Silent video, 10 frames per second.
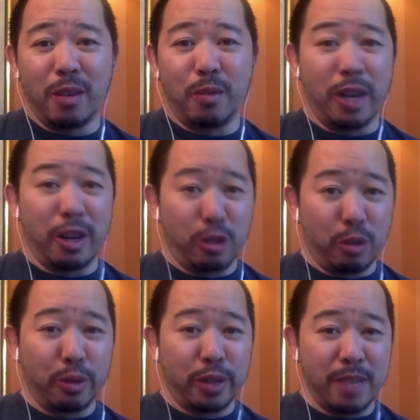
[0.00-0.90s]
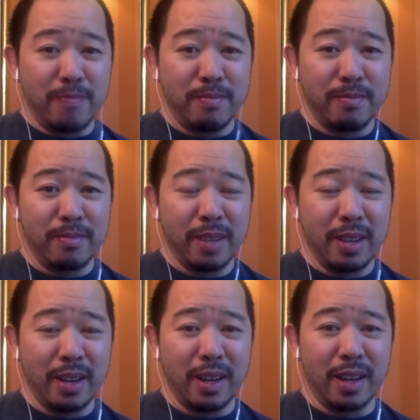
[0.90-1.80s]
We are a global team,
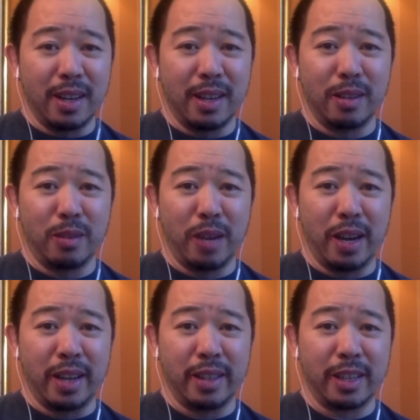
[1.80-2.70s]
and